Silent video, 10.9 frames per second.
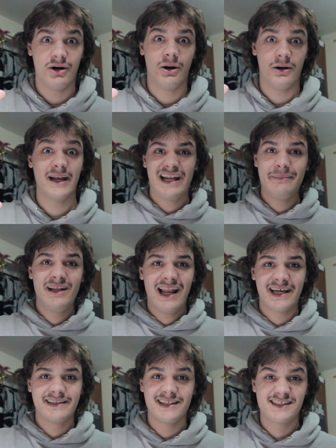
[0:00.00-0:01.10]
oh, let me
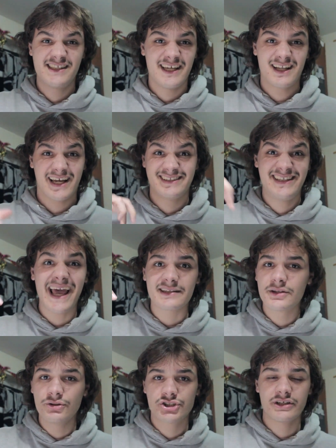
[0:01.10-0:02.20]
land this sick like
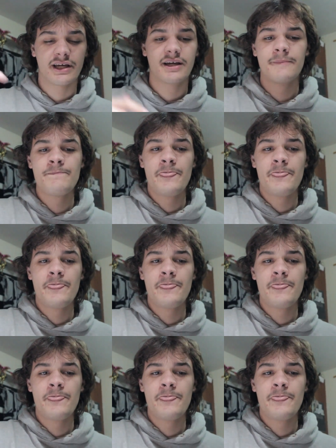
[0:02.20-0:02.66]
technical trick.